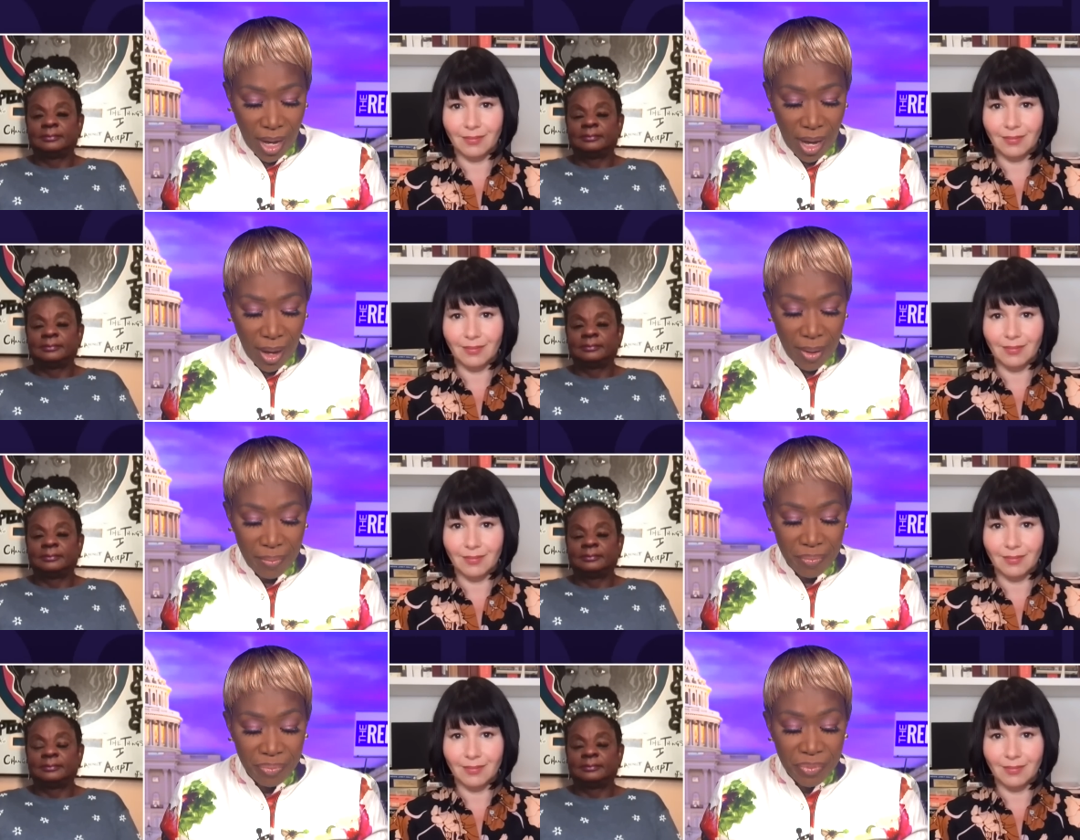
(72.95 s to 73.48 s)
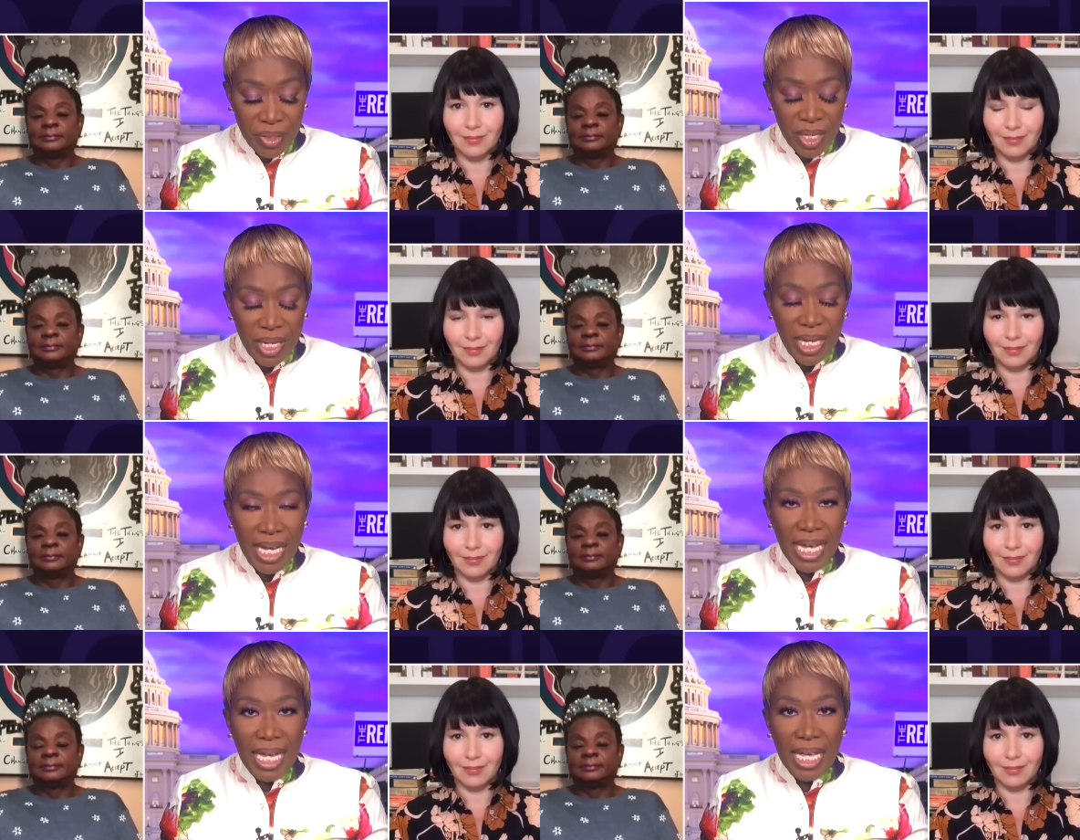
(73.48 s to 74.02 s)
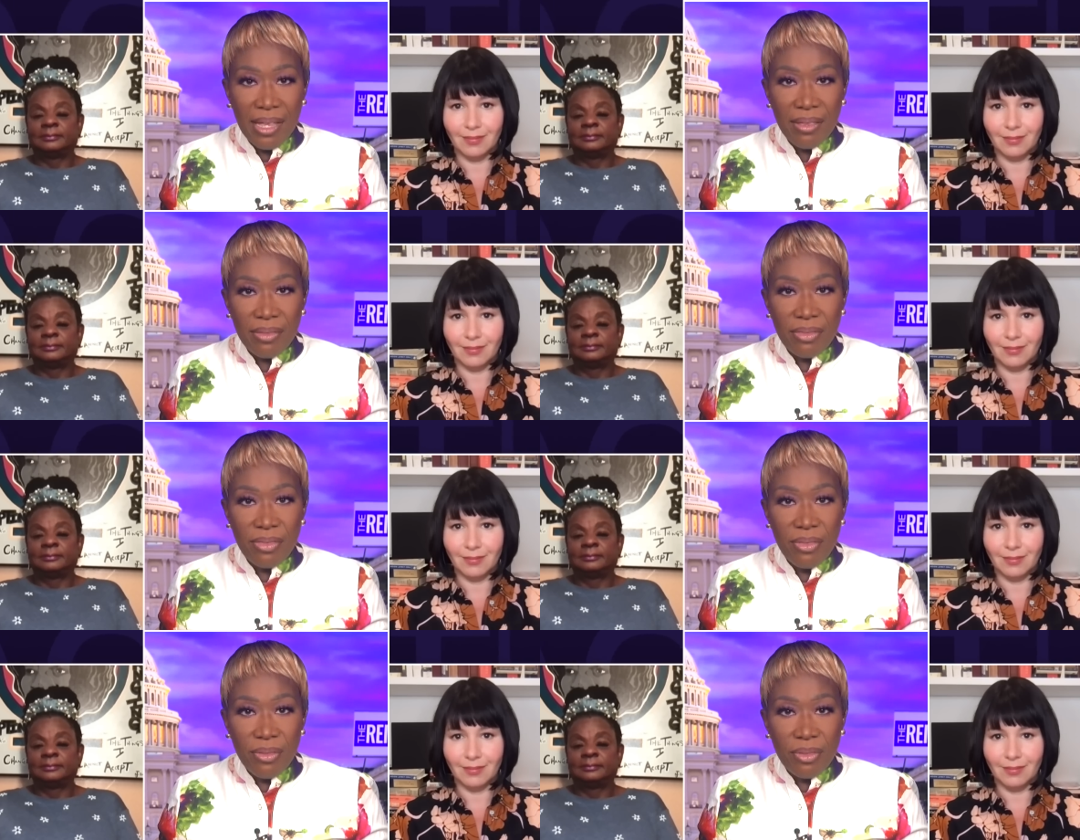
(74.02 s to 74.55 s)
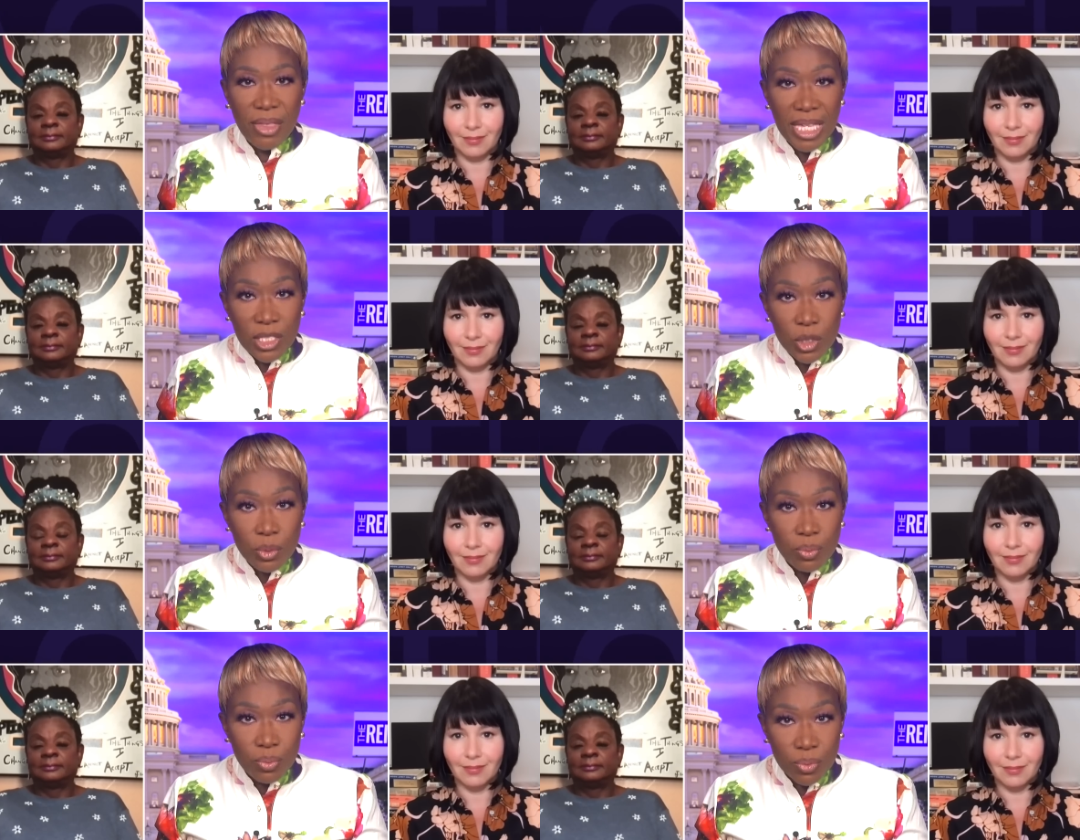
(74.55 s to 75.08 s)
Speaker 1: Um,
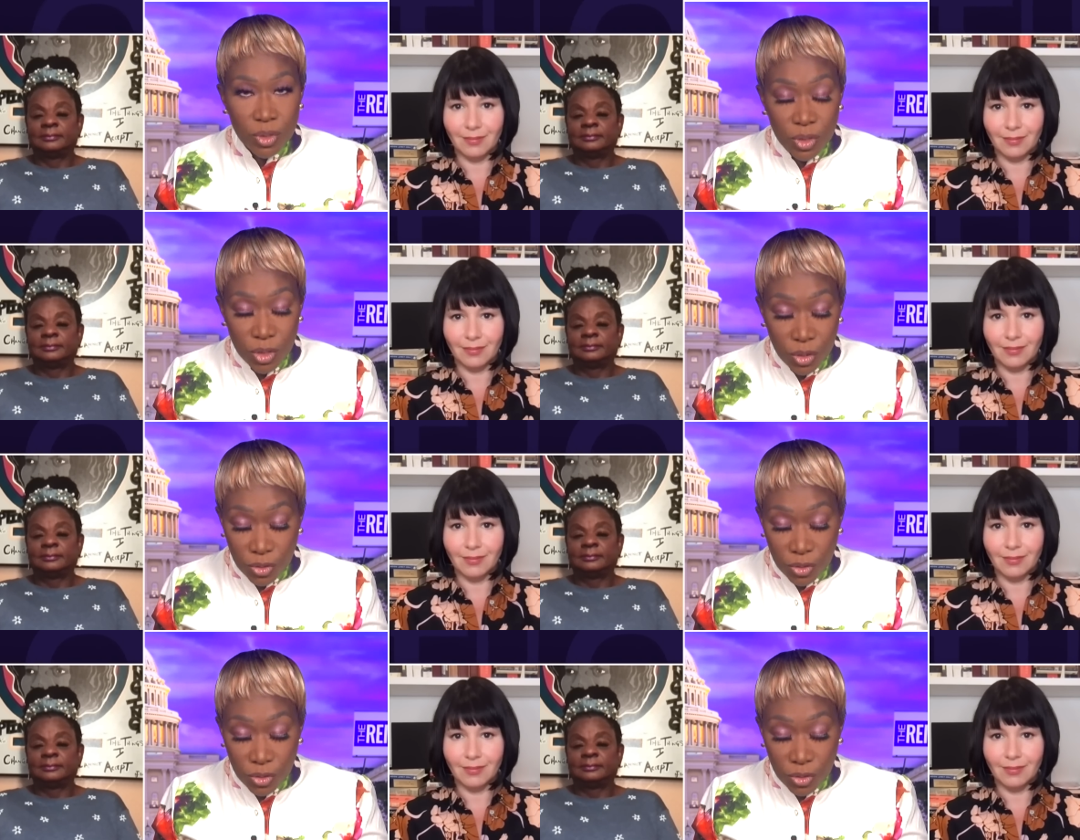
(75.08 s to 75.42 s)
this, your,